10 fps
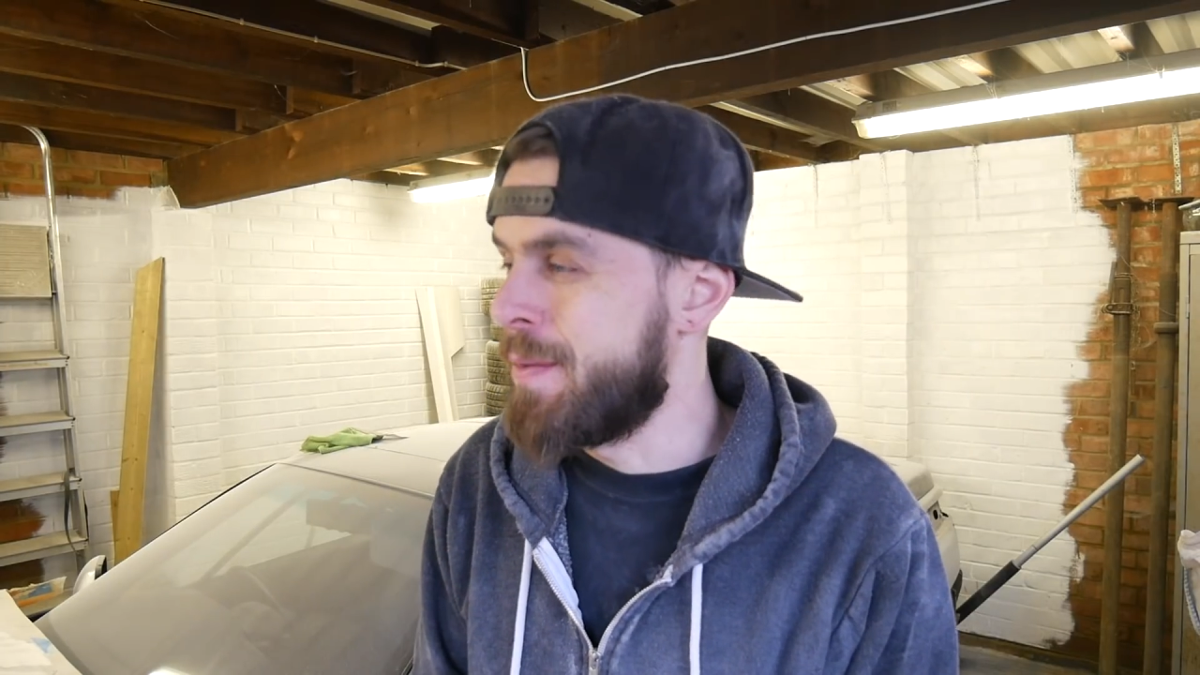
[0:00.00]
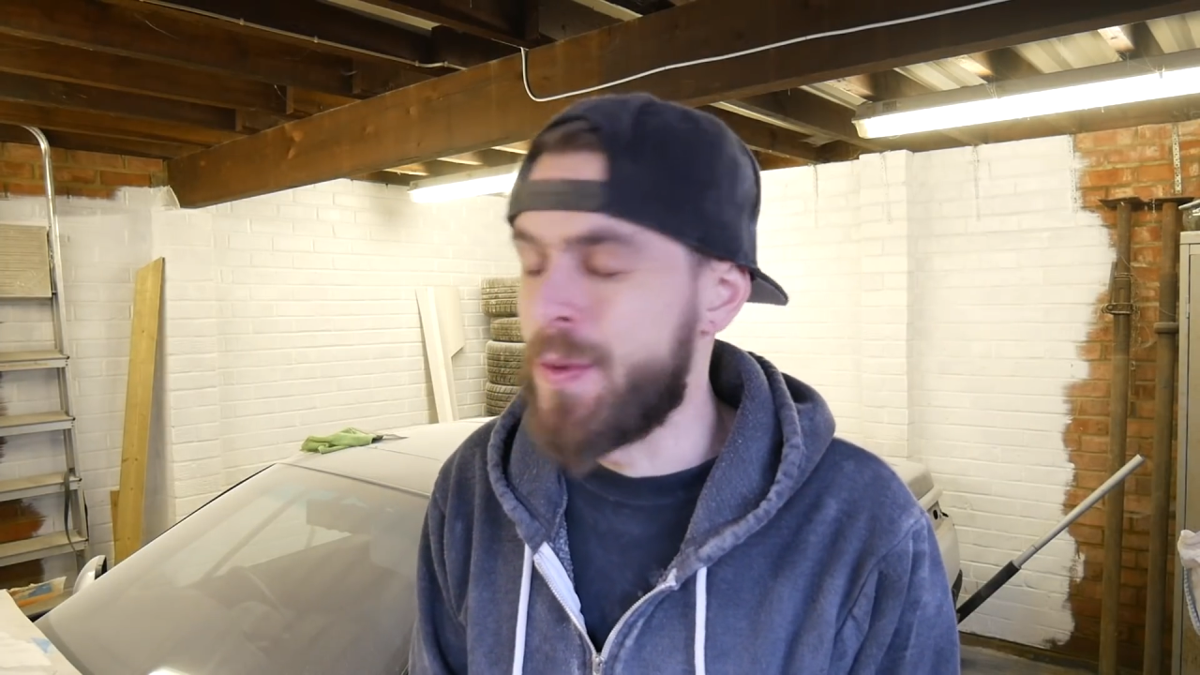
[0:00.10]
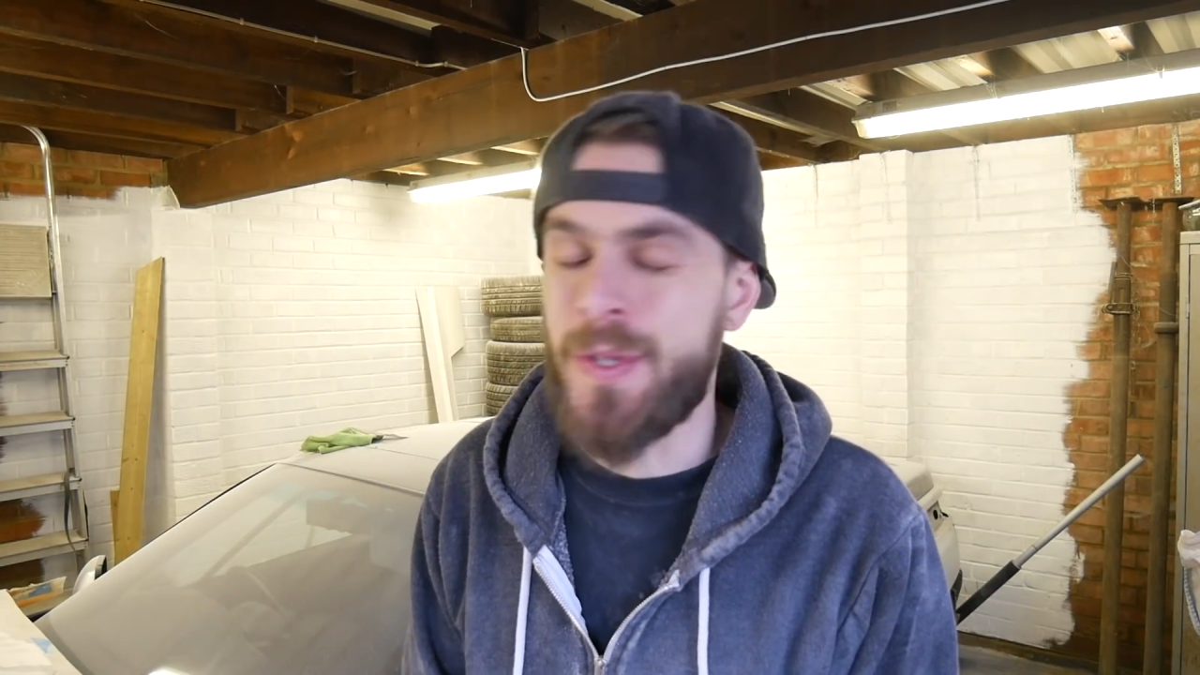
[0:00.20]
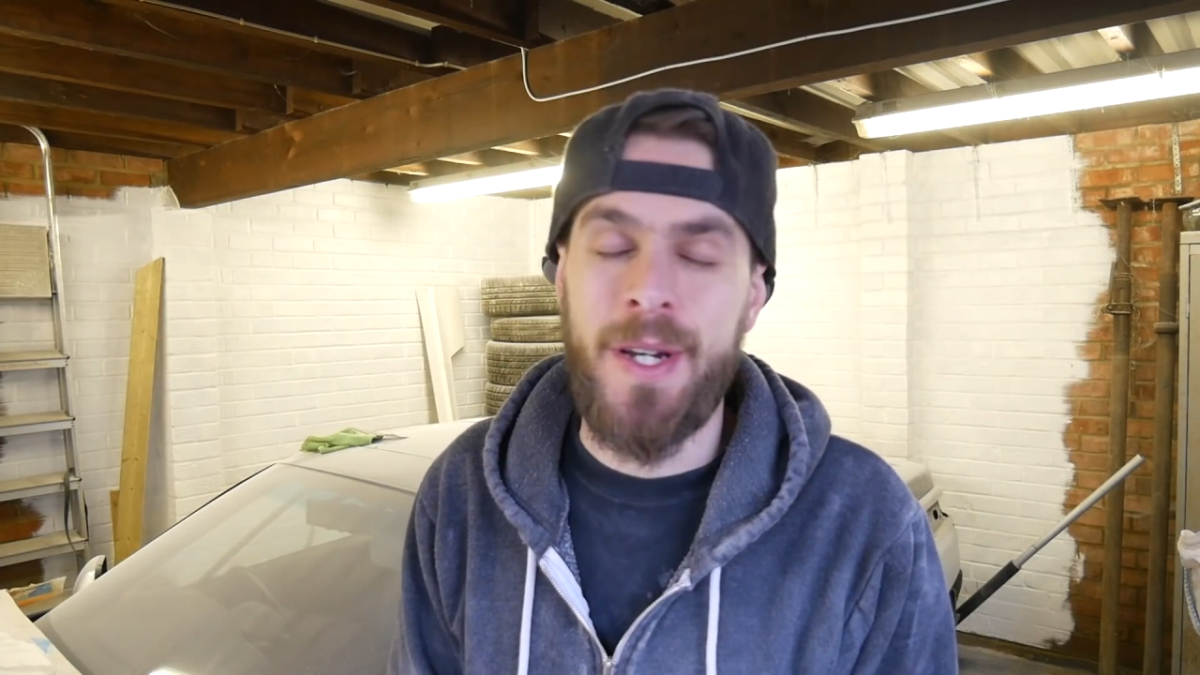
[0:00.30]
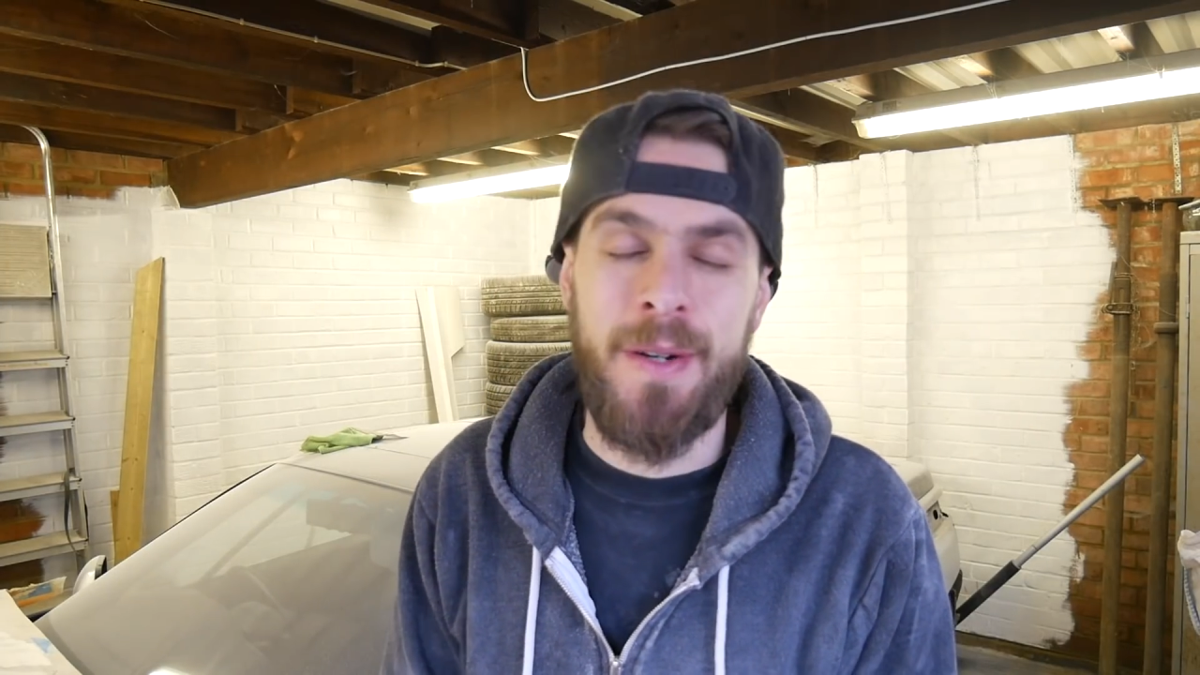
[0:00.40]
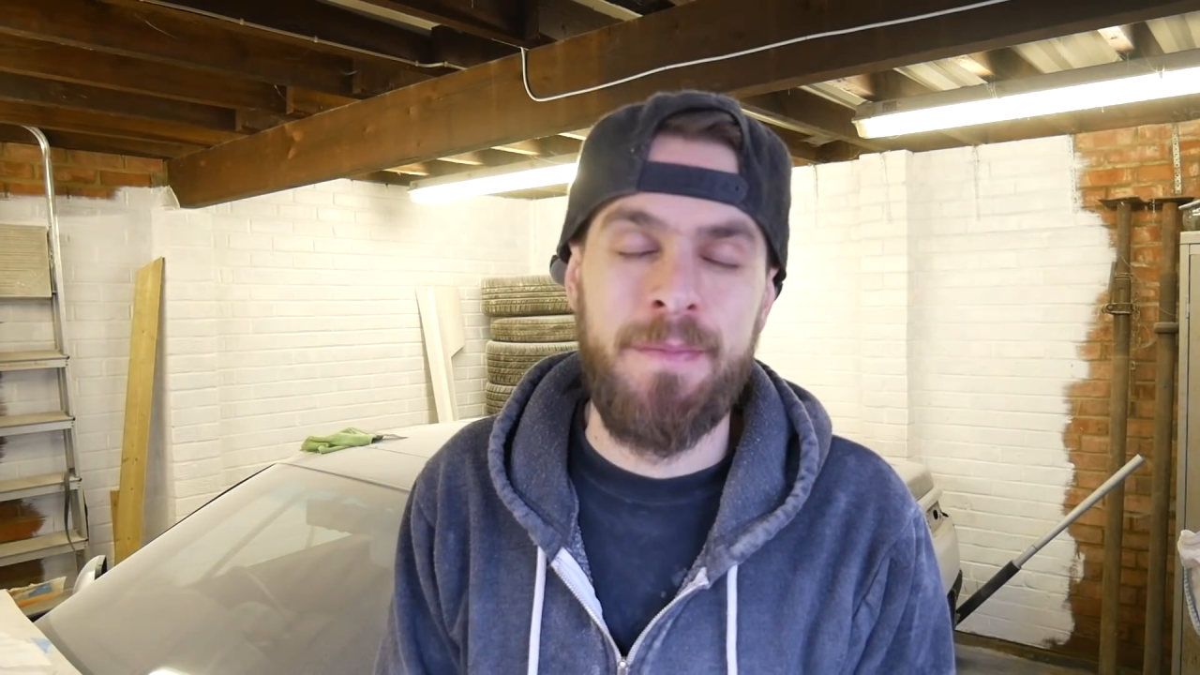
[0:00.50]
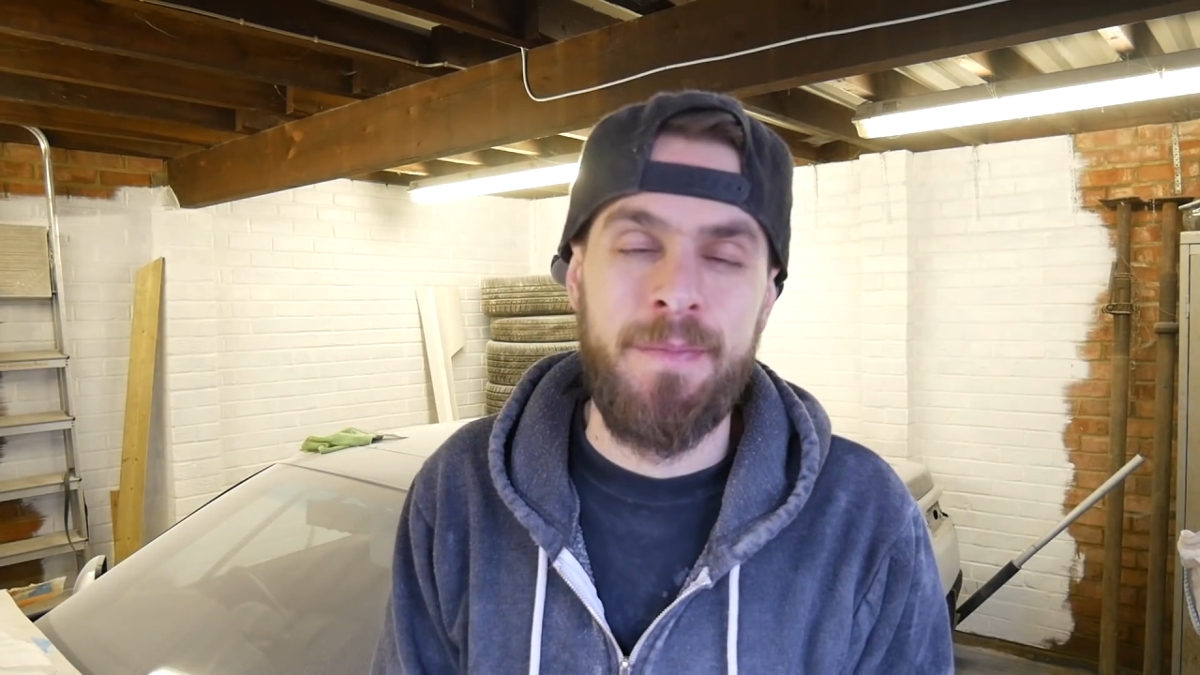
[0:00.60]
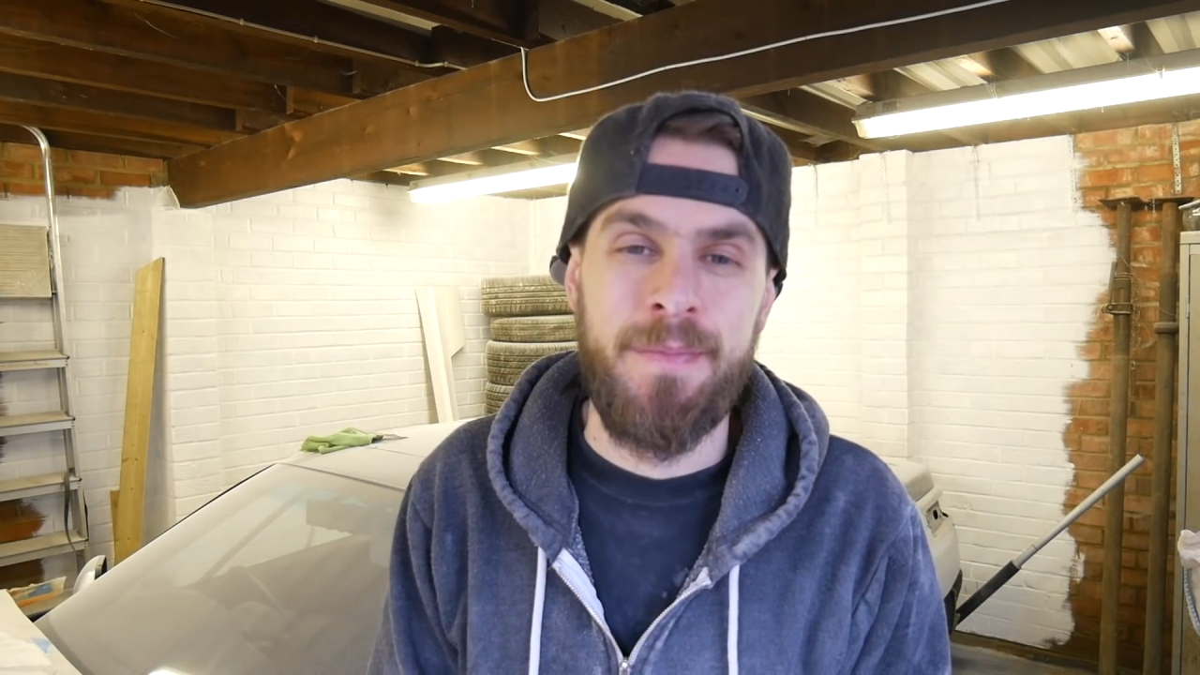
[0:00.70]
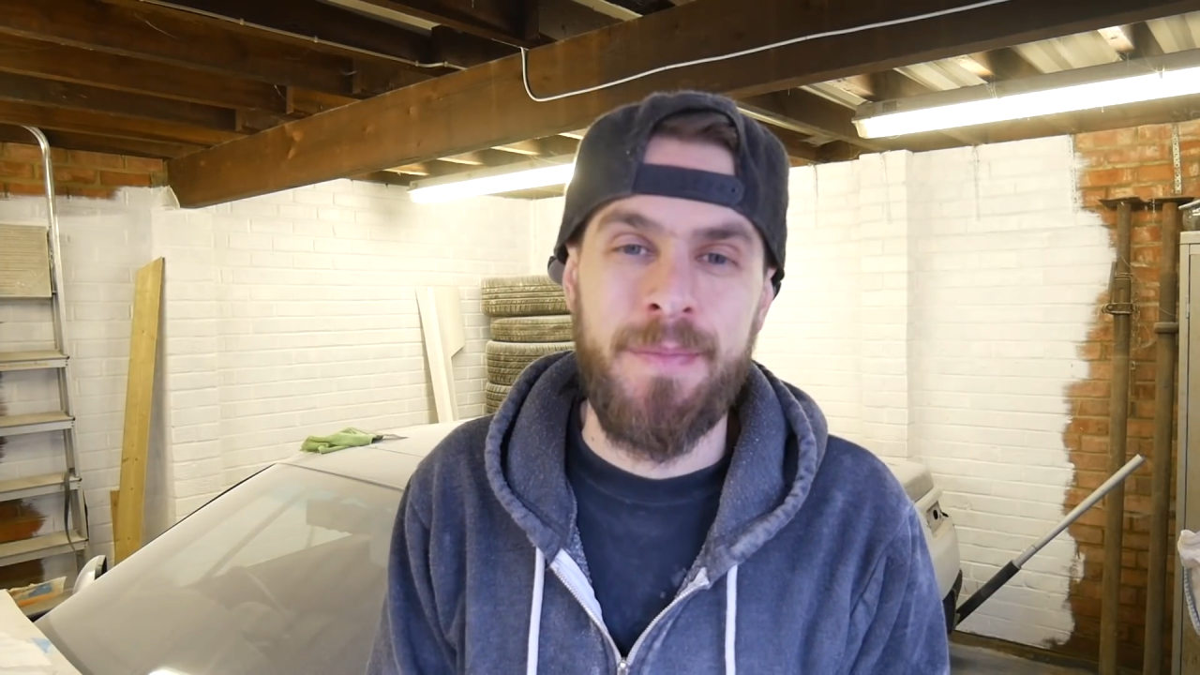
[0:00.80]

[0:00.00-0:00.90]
more to come,